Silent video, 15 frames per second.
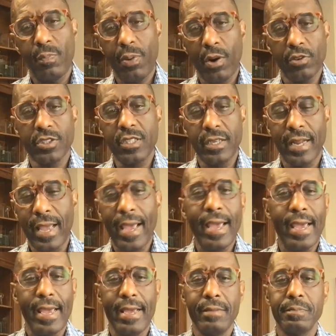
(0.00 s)
person
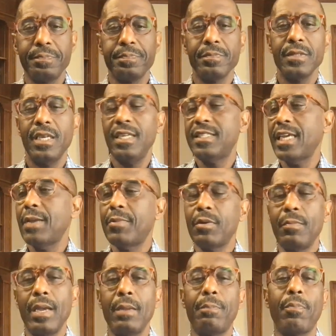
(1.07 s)
A is able to
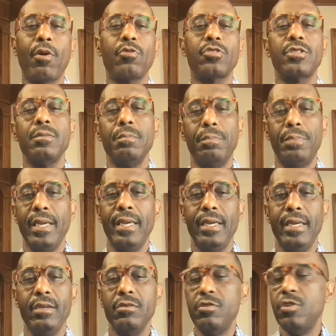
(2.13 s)
make person
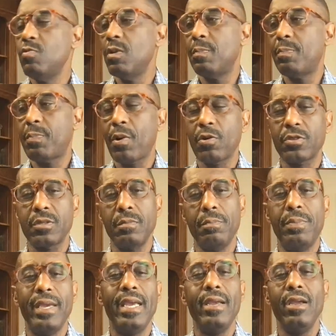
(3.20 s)
B do what person
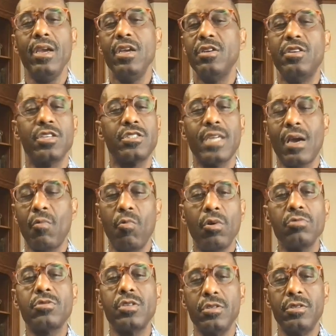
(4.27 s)
B does not
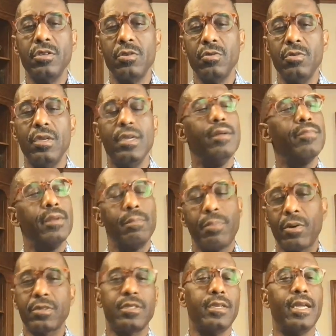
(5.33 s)
want to do, then
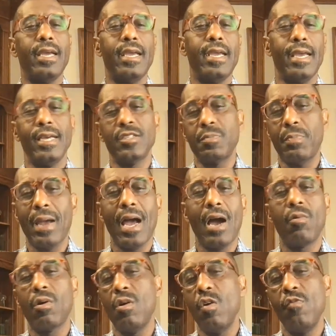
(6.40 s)
person A has
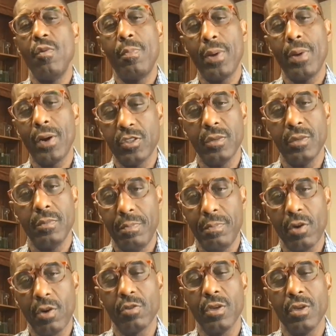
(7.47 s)
power over person
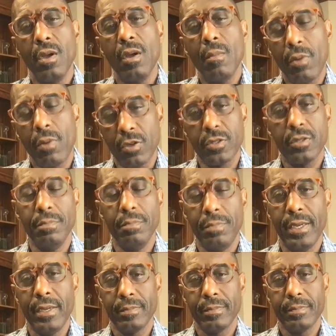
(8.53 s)
person person
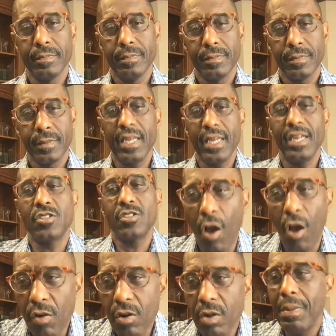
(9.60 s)
B, and it's
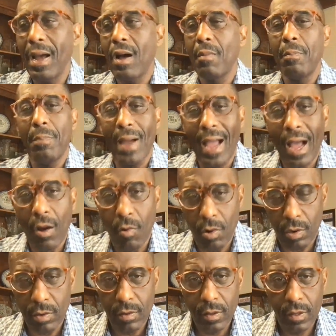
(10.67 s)
all about
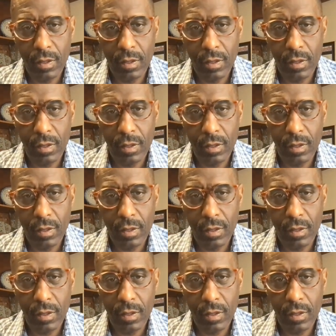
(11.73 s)
power.